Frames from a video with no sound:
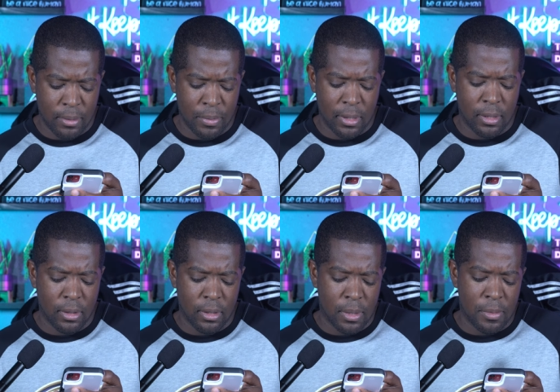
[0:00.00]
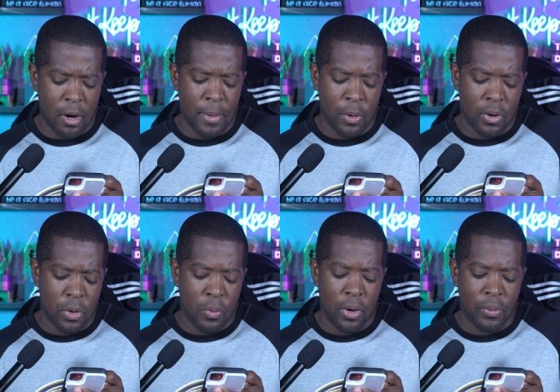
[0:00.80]
Lamar may want
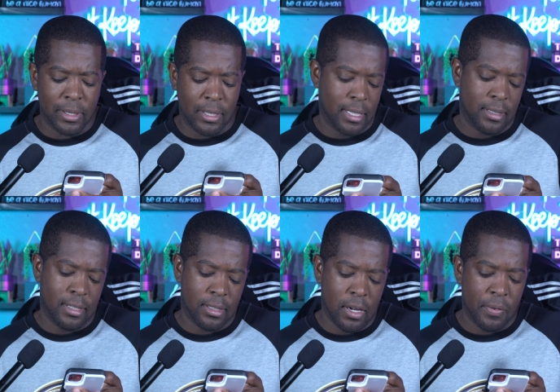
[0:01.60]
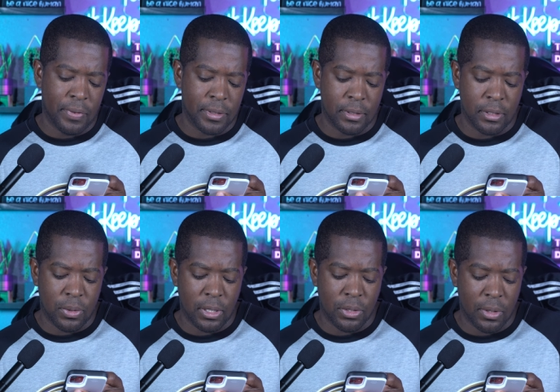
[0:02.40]
a one-way ticket to the Dolphins in
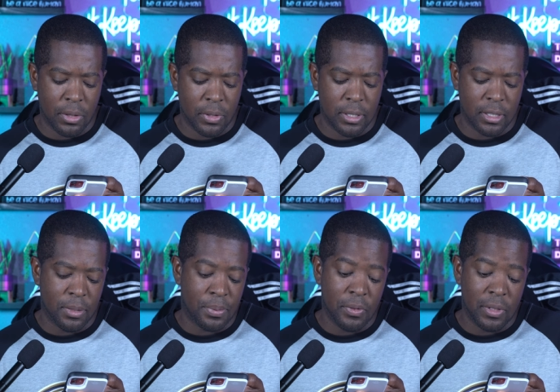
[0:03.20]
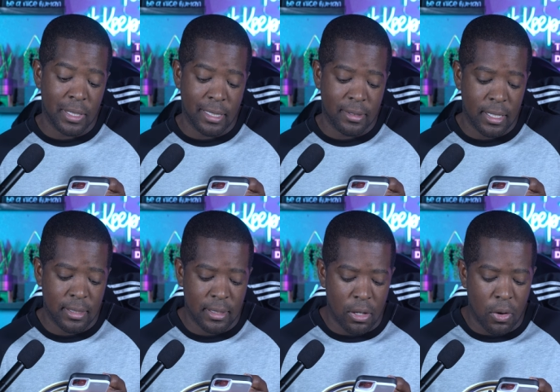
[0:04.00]
twenty twenty-three just to prove the
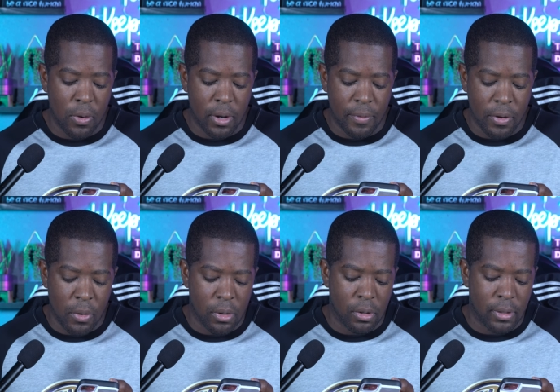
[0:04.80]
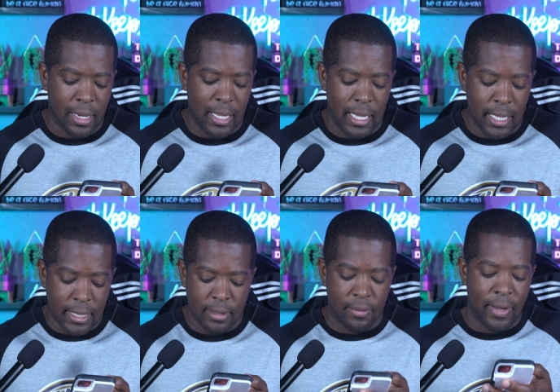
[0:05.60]
naysayers in the whole N F L world that he
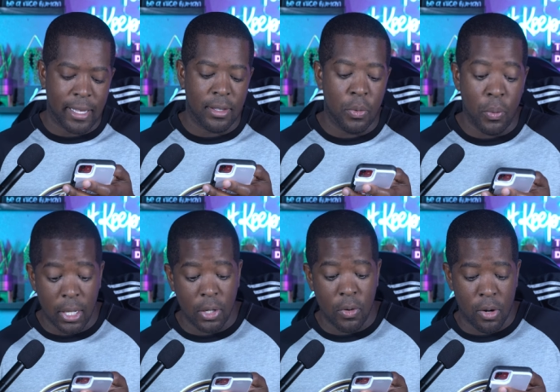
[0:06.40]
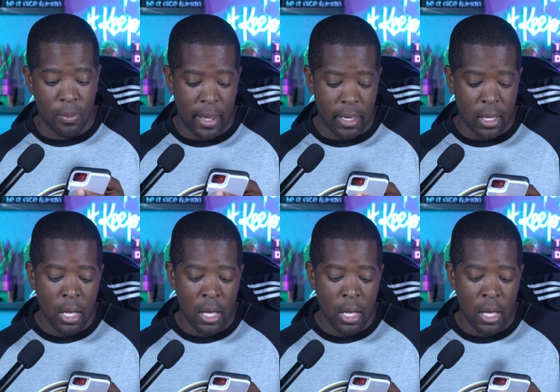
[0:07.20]
is in fact a winning quarterback